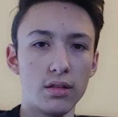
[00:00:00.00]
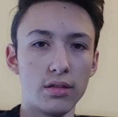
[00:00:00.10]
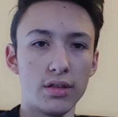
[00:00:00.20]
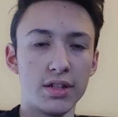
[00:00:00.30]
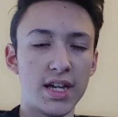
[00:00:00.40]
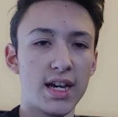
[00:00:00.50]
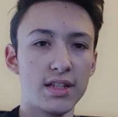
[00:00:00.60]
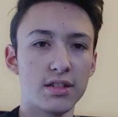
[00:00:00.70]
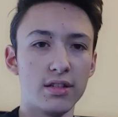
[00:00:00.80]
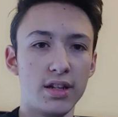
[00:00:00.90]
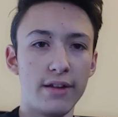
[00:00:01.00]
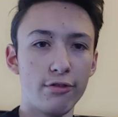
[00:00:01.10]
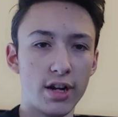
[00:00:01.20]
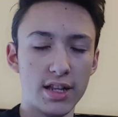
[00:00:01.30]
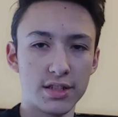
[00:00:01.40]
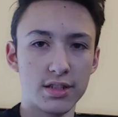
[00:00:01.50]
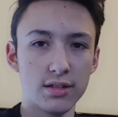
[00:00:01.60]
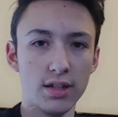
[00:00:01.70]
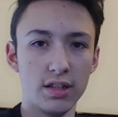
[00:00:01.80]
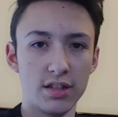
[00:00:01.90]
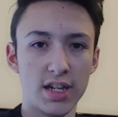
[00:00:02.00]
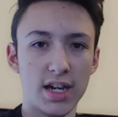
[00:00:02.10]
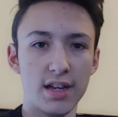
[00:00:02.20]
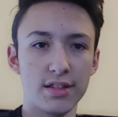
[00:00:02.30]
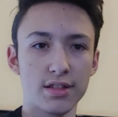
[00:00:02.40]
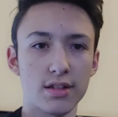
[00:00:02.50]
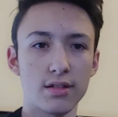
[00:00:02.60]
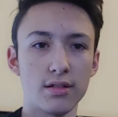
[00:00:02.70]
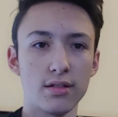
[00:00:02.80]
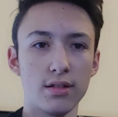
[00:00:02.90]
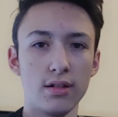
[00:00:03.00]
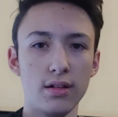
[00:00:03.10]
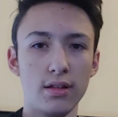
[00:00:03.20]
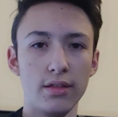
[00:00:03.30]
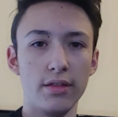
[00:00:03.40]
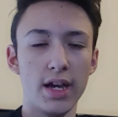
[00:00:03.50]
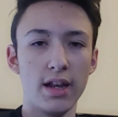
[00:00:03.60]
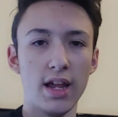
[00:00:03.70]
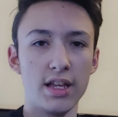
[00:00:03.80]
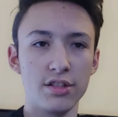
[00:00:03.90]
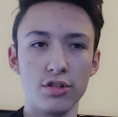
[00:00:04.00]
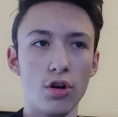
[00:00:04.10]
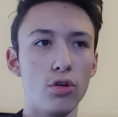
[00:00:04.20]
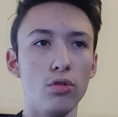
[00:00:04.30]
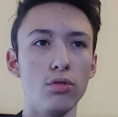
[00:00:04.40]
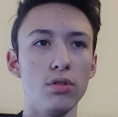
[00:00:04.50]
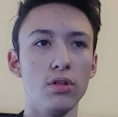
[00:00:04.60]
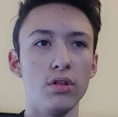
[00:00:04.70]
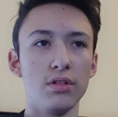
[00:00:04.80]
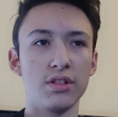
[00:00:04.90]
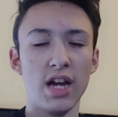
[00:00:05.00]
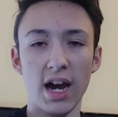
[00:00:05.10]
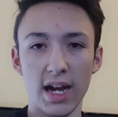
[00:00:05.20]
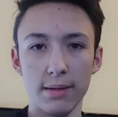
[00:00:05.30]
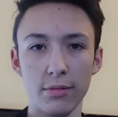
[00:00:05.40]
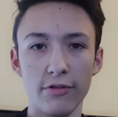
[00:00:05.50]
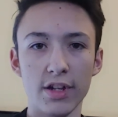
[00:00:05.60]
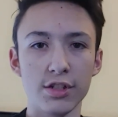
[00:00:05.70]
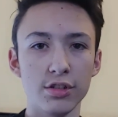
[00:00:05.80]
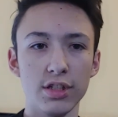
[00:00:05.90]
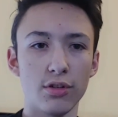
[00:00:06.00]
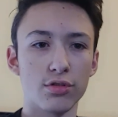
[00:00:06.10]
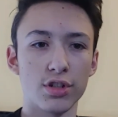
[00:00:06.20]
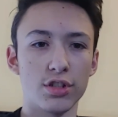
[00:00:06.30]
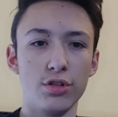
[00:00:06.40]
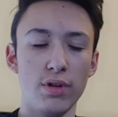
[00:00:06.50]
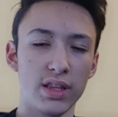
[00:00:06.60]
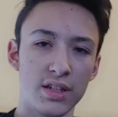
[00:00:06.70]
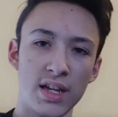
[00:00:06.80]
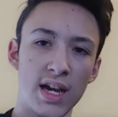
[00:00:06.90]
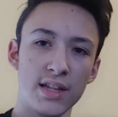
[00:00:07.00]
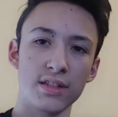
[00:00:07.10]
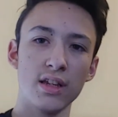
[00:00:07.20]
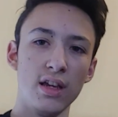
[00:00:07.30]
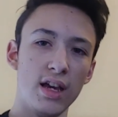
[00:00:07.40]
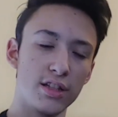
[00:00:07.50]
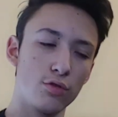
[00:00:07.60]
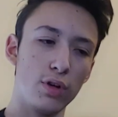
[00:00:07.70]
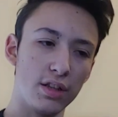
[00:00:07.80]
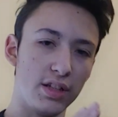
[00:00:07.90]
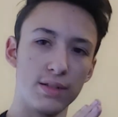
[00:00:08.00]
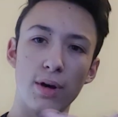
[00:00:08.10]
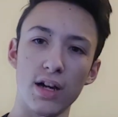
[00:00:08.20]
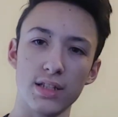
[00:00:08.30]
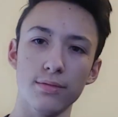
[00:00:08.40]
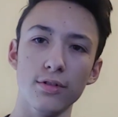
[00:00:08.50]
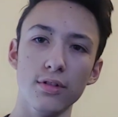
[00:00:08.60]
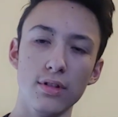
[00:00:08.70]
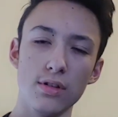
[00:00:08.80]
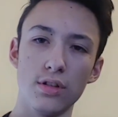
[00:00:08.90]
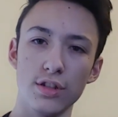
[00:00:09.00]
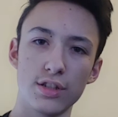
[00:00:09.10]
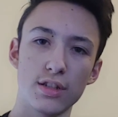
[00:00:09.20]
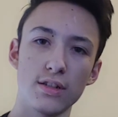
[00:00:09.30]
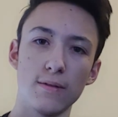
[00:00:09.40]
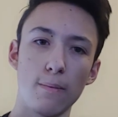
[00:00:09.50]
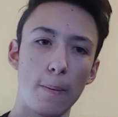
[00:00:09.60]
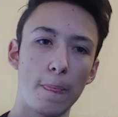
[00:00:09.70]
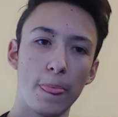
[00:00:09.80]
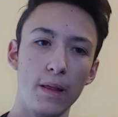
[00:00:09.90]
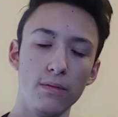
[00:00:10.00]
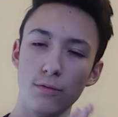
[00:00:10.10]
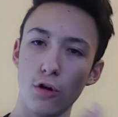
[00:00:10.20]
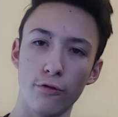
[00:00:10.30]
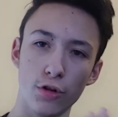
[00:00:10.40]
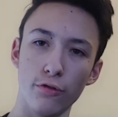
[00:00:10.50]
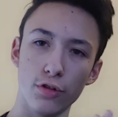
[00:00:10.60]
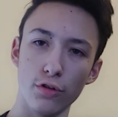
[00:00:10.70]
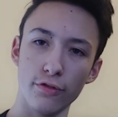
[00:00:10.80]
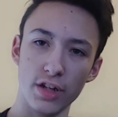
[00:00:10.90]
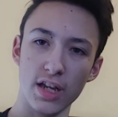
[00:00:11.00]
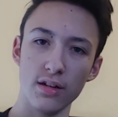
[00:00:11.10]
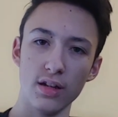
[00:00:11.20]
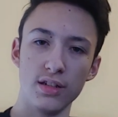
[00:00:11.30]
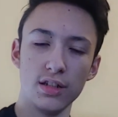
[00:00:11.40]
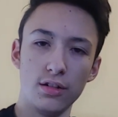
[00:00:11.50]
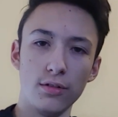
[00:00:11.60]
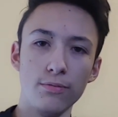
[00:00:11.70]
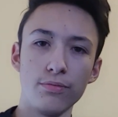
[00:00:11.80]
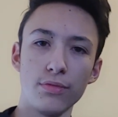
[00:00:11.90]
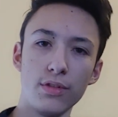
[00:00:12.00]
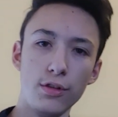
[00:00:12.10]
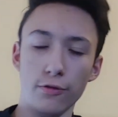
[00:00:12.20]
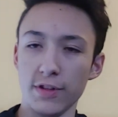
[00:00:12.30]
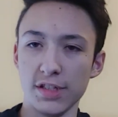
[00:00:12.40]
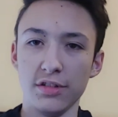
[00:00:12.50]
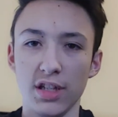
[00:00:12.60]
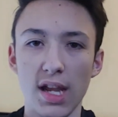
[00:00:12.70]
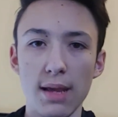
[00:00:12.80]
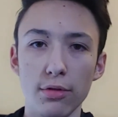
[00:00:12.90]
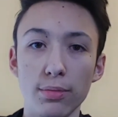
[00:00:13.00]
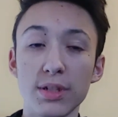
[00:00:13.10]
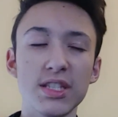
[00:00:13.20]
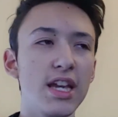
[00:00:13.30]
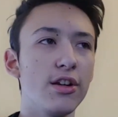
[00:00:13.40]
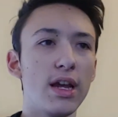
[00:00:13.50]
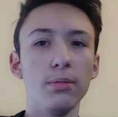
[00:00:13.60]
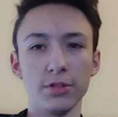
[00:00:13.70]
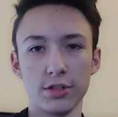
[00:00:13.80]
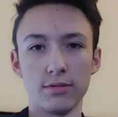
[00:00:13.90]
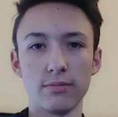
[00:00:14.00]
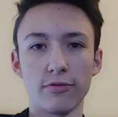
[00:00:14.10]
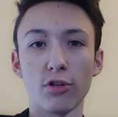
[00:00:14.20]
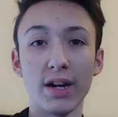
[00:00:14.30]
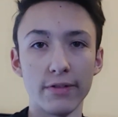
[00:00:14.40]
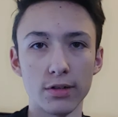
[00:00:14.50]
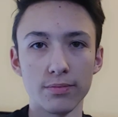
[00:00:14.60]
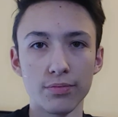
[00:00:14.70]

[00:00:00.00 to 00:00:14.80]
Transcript: The task that never ends and the task that has no time. Eventually you're just doing the task as quickly as possible, just over and over and over again until you're physically unable. But say you're able to, forever.